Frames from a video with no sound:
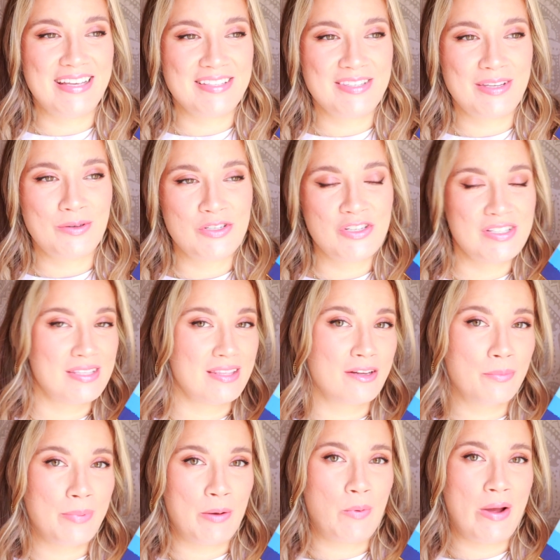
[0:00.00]
And so she's a
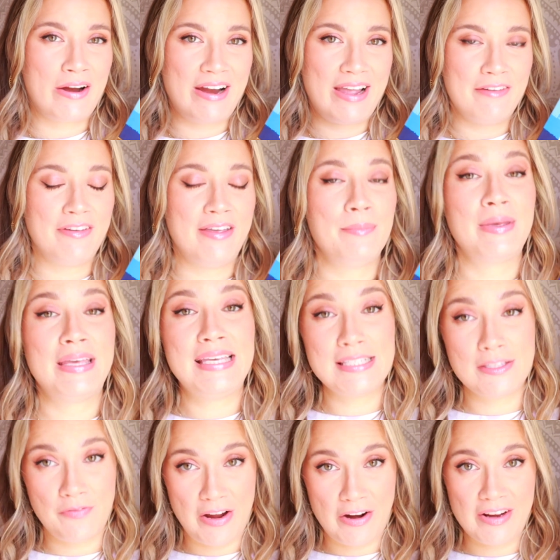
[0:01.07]
little bit wary of him, but
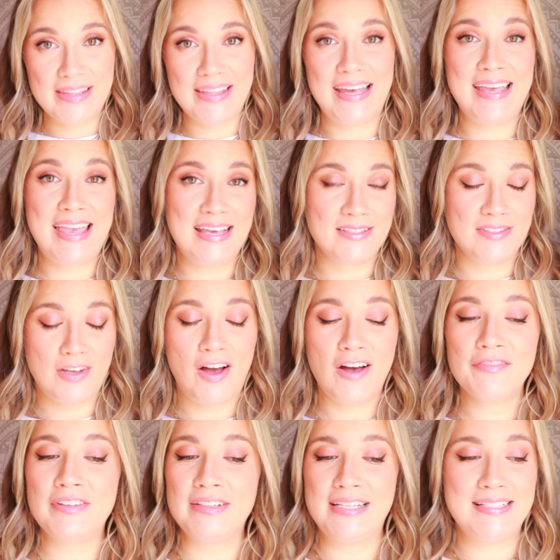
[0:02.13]
he's very like hands
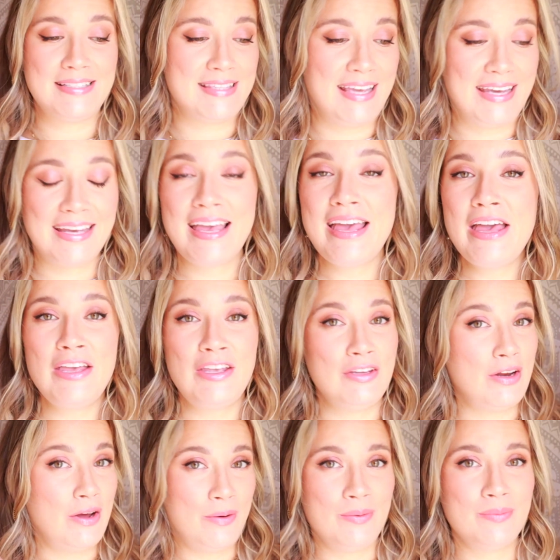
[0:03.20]
off, and he's like, you
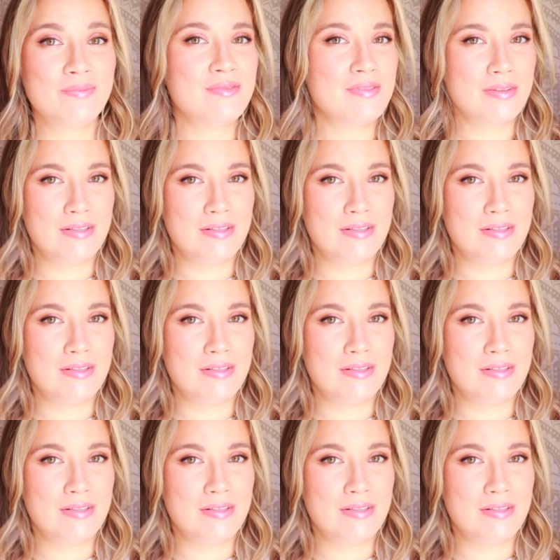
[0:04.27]
know,